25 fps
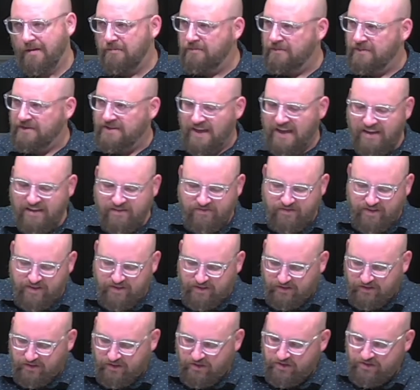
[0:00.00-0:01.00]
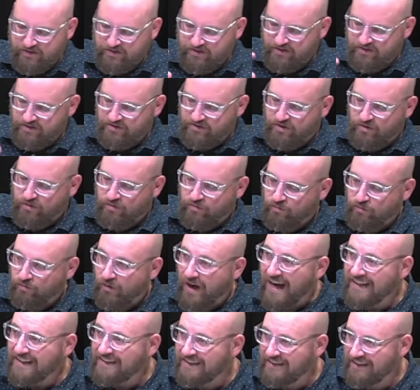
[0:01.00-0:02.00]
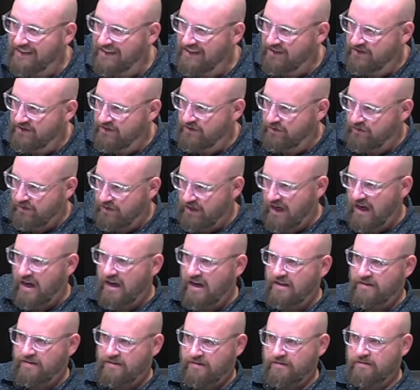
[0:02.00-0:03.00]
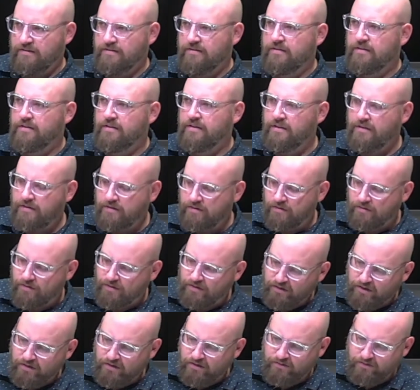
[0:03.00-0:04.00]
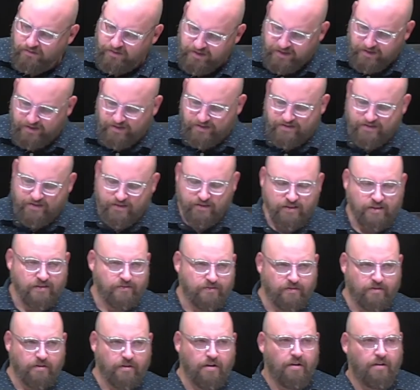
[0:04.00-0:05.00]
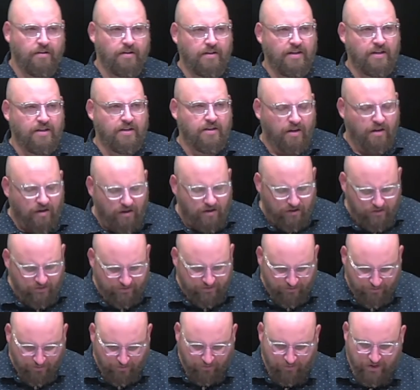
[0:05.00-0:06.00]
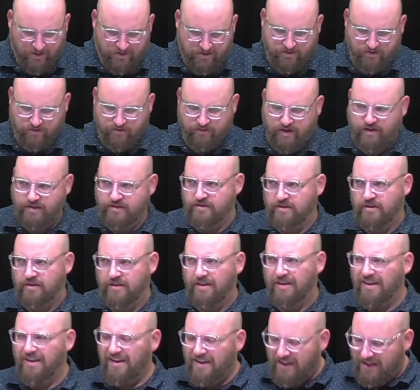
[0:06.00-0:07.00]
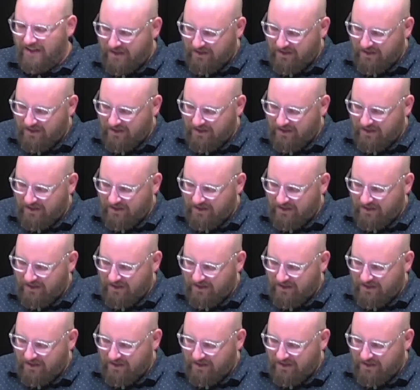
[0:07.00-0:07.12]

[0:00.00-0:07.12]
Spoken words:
David looks directly to God, who alone is deliverer, and he calls for restoration. He